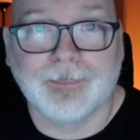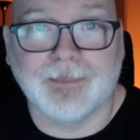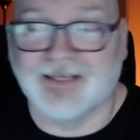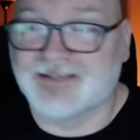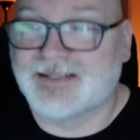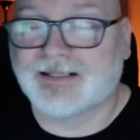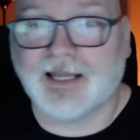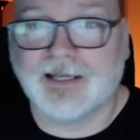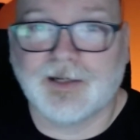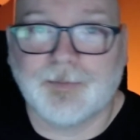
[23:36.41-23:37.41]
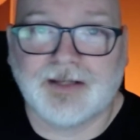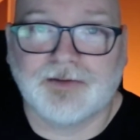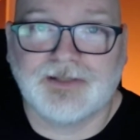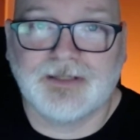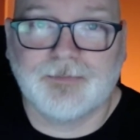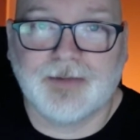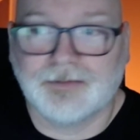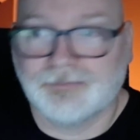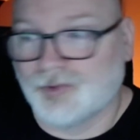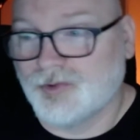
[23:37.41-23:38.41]
Is that guy going to make your team
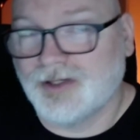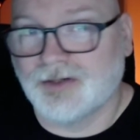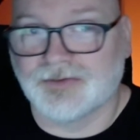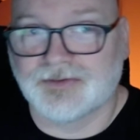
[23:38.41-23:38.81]
better? Who knows?